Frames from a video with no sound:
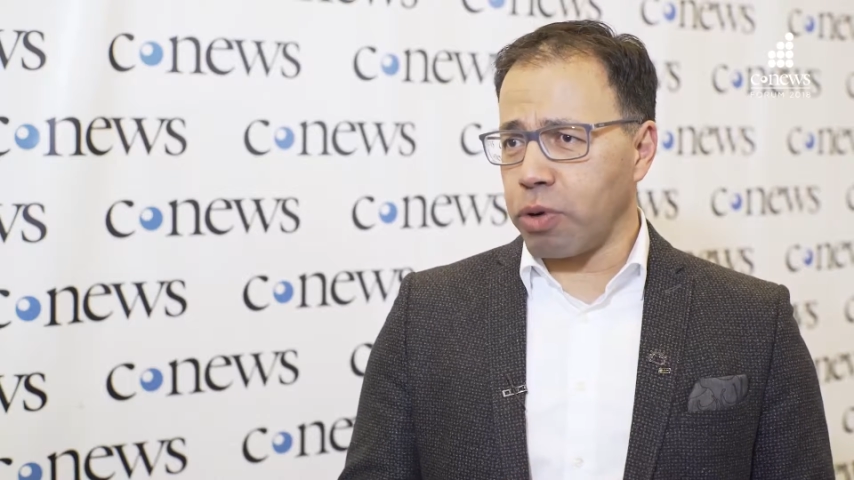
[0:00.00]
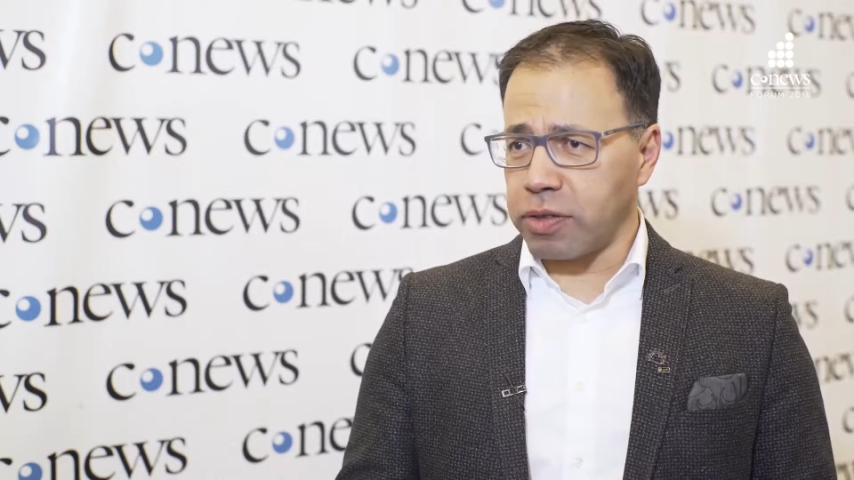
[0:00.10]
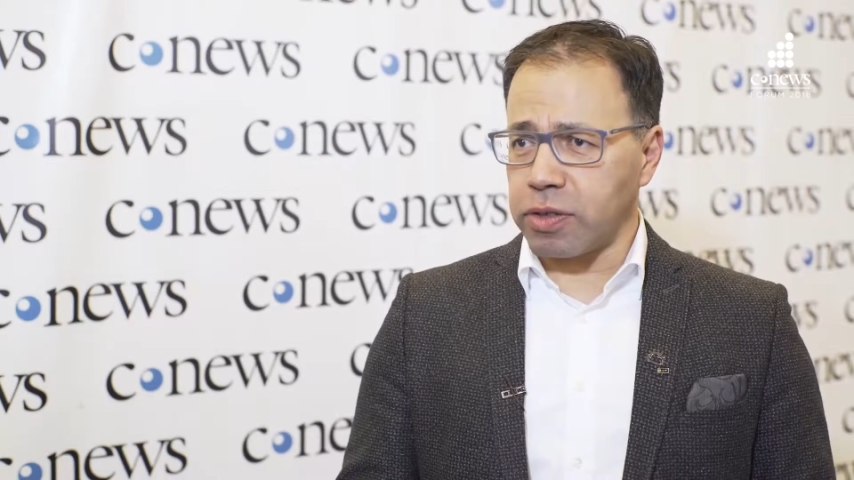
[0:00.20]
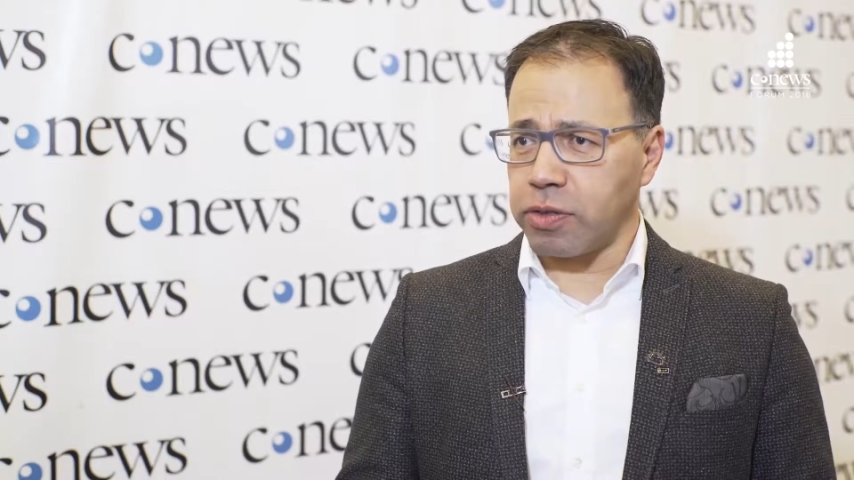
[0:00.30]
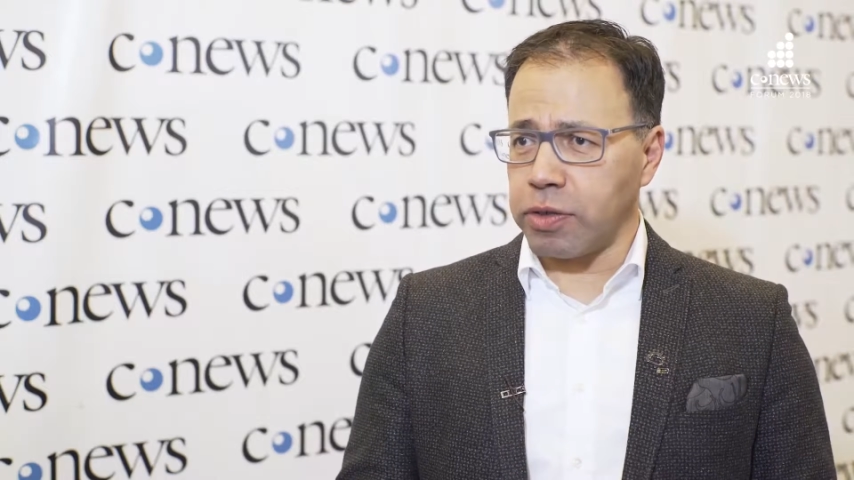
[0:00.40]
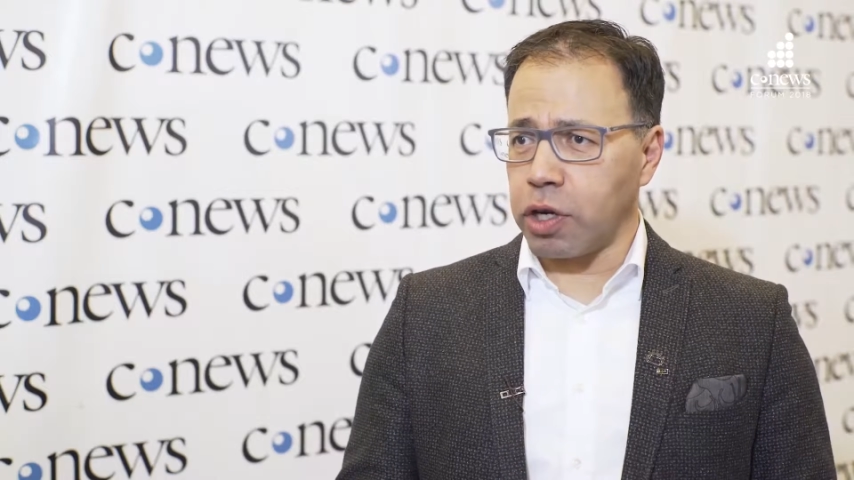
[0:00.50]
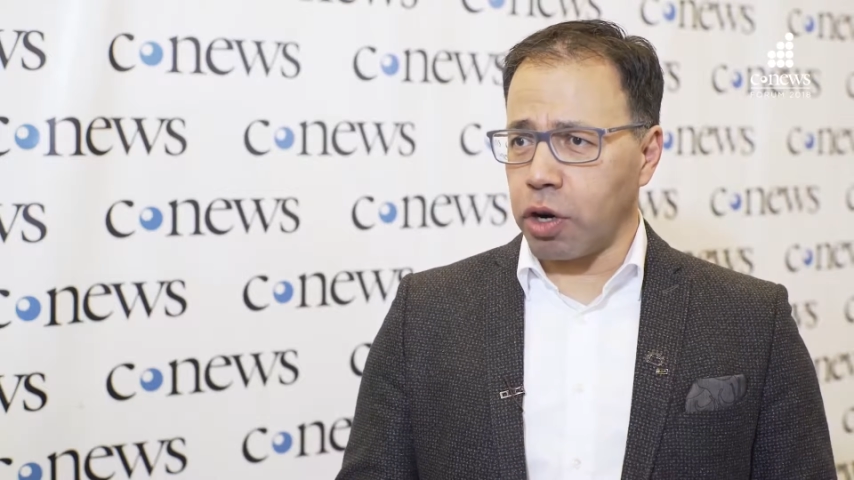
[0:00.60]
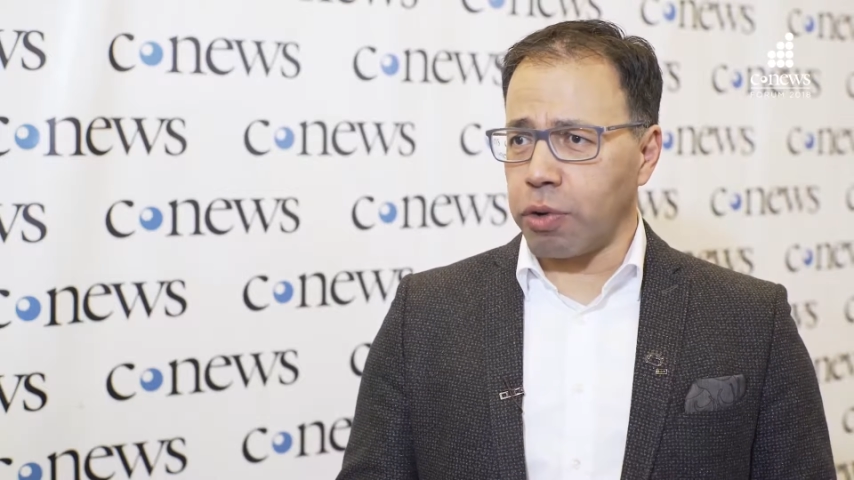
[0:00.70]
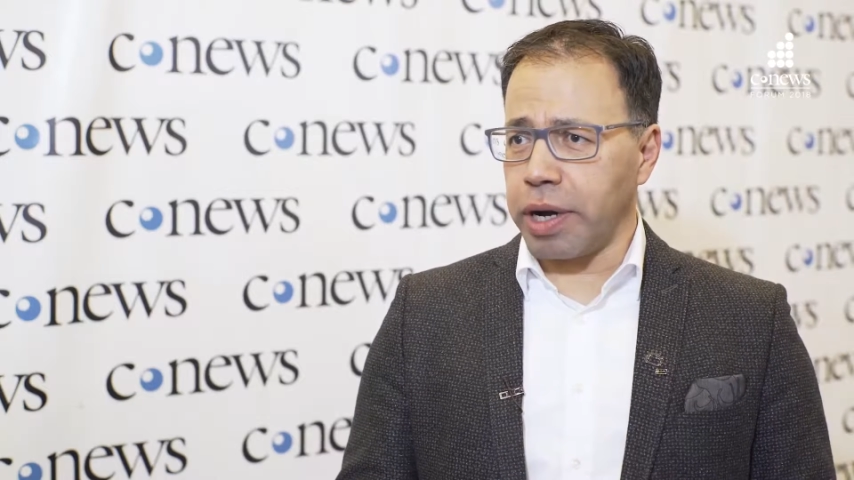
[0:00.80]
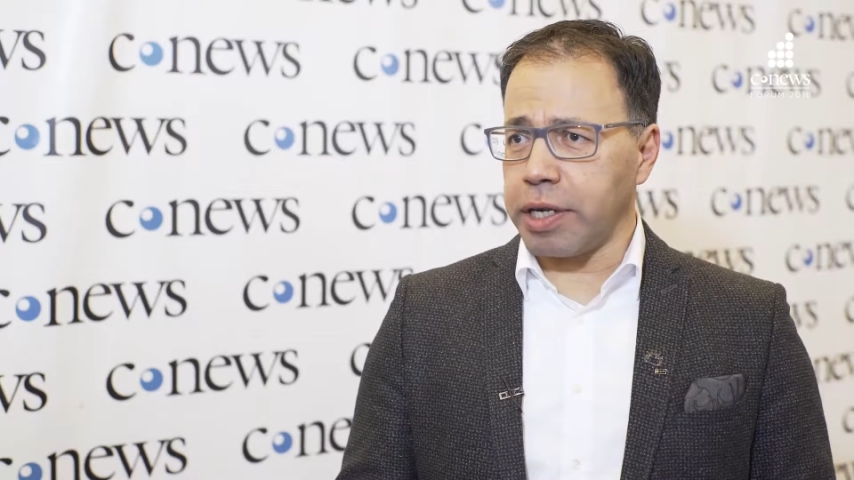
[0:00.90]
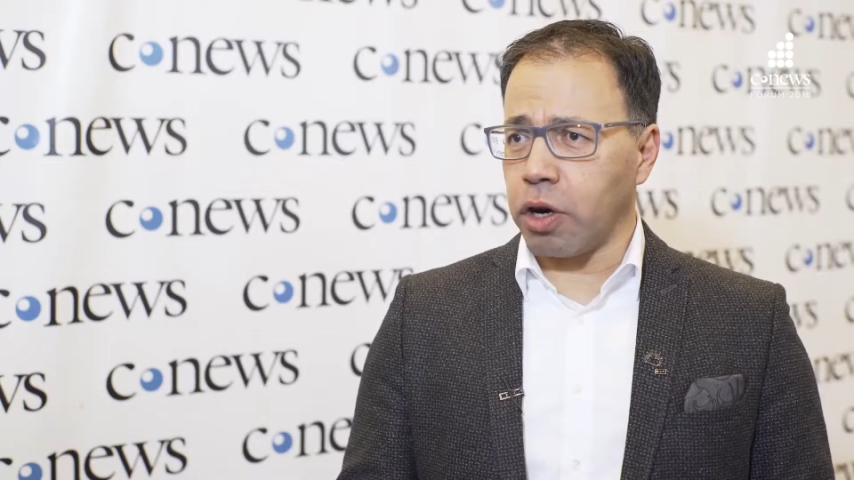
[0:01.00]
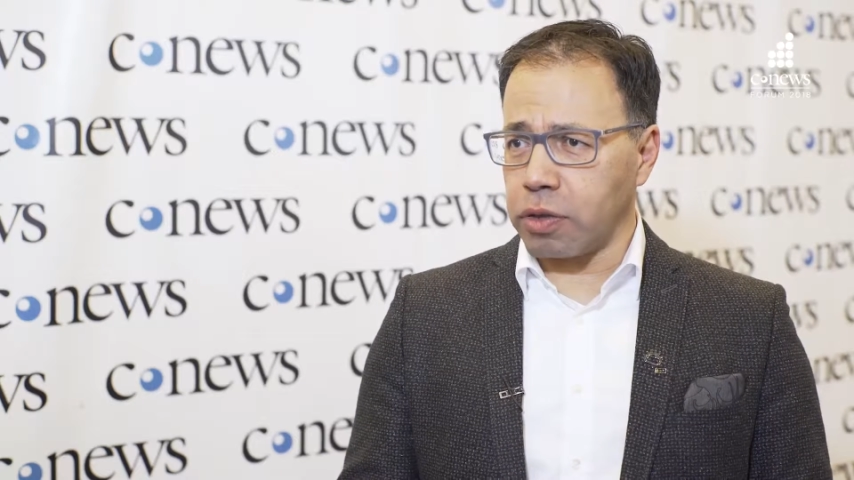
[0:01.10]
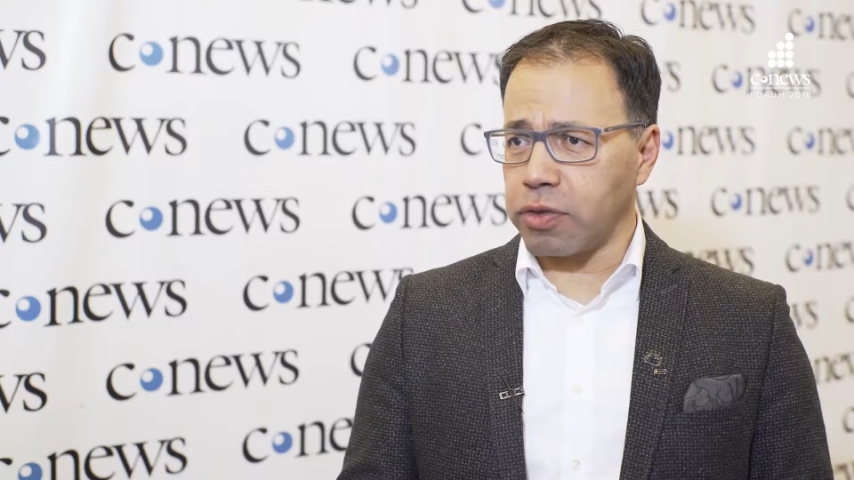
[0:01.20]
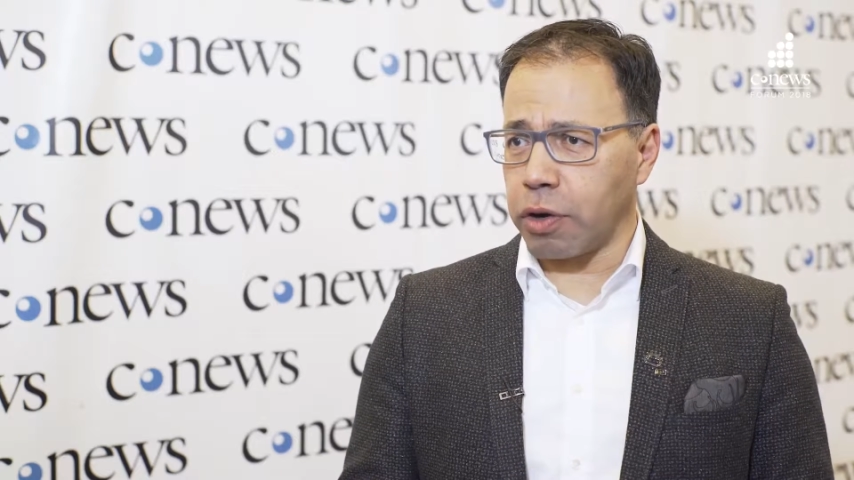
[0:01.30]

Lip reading: presence here already on